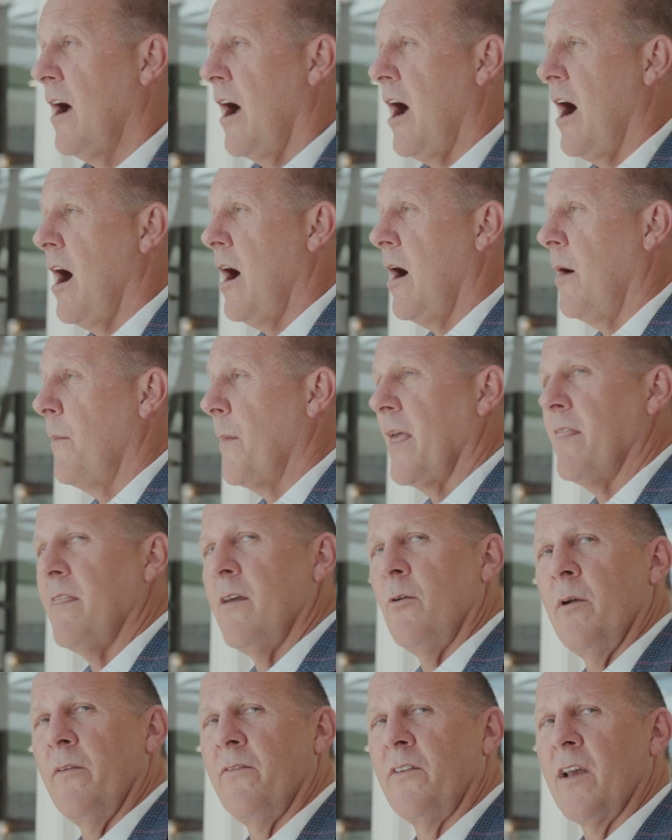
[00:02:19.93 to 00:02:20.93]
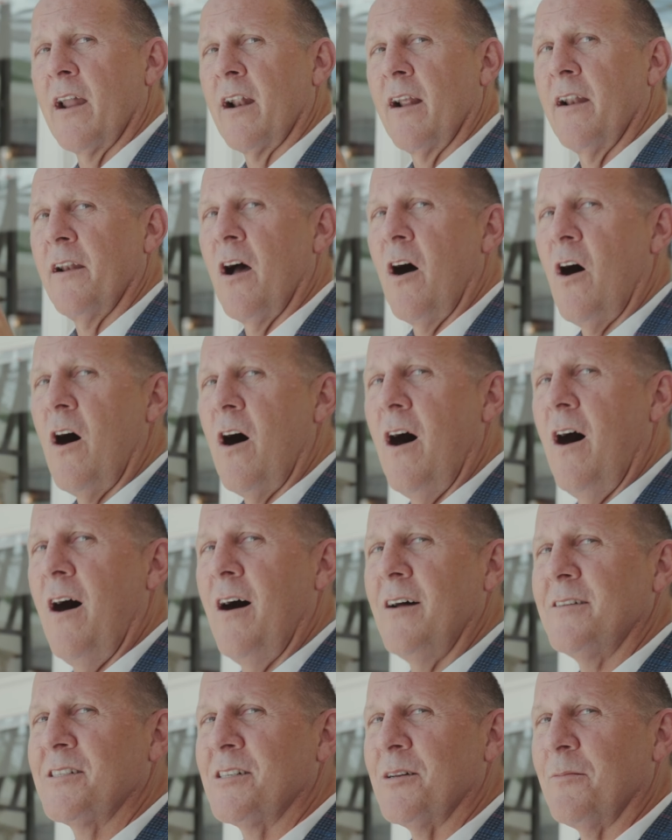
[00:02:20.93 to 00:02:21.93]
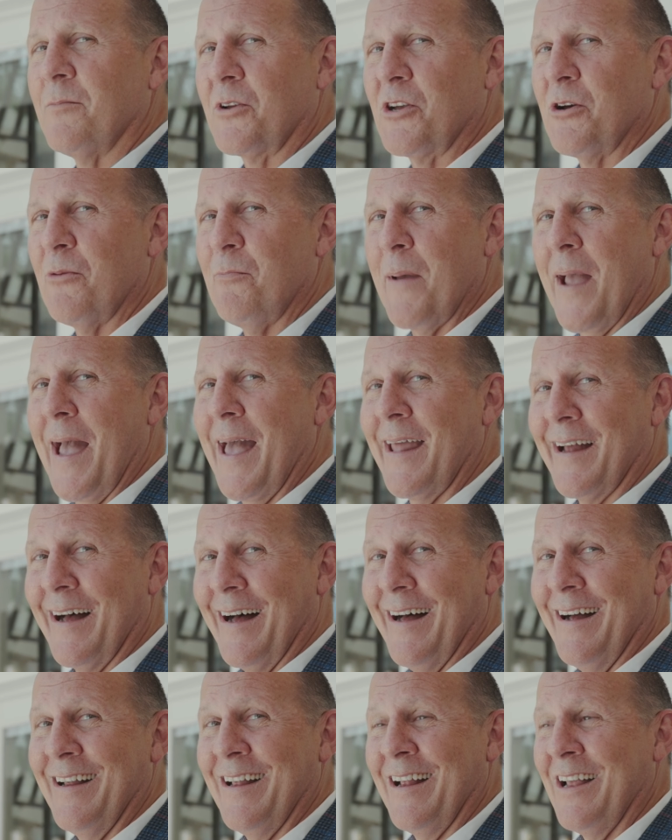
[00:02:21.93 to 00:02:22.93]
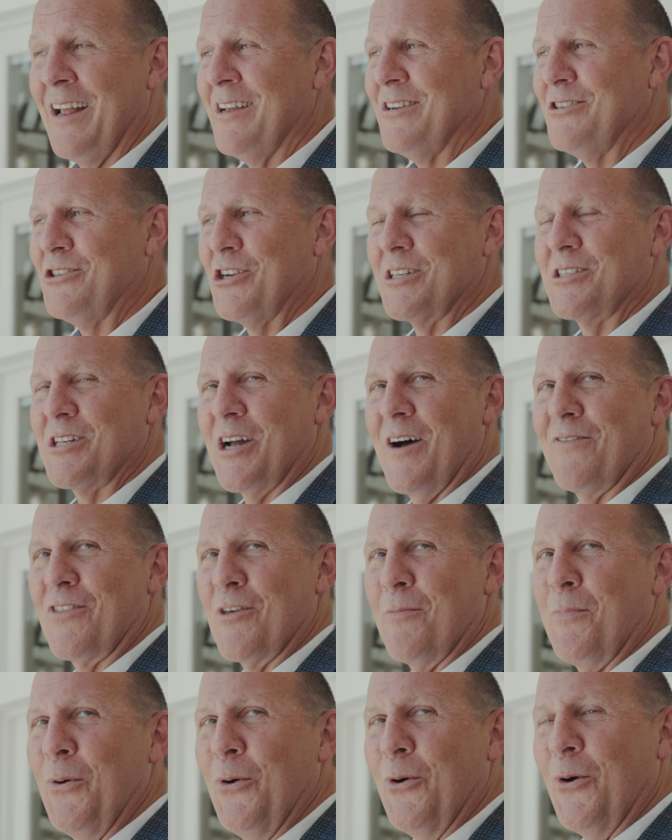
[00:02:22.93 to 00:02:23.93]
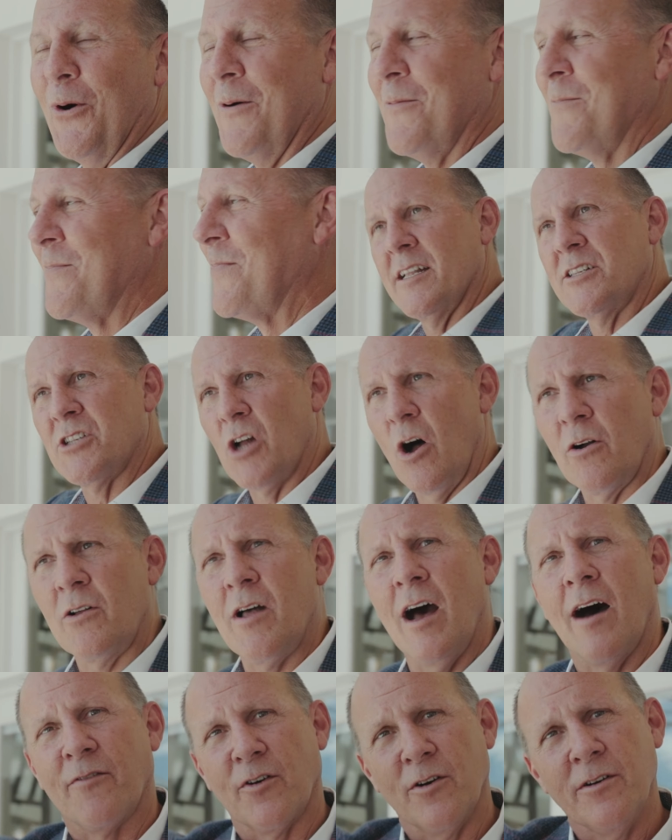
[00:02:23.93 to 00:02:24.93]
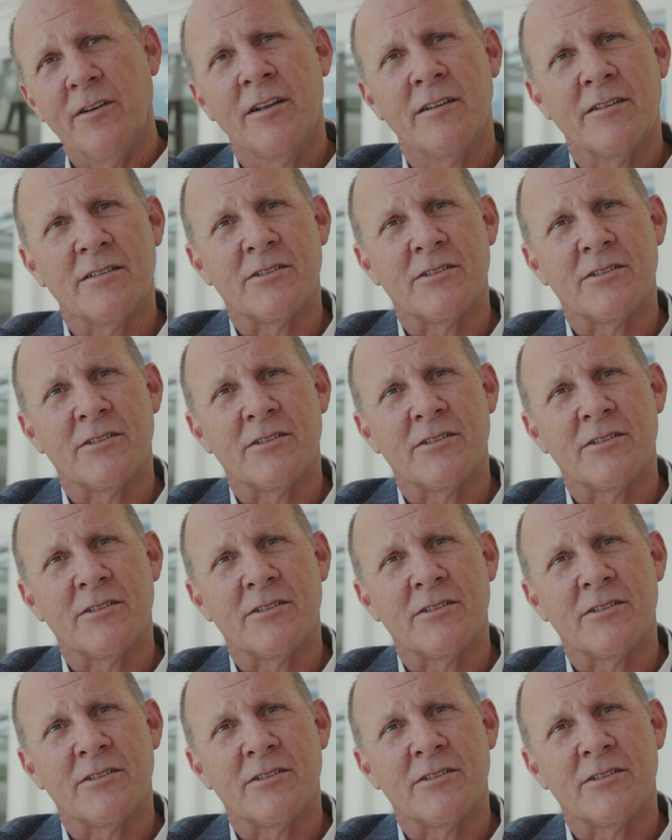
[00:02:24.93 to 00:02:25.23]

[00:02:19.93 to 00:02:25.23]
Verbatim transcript: Um, and then we've got an awesome cabana just off the pool. And it's all covered.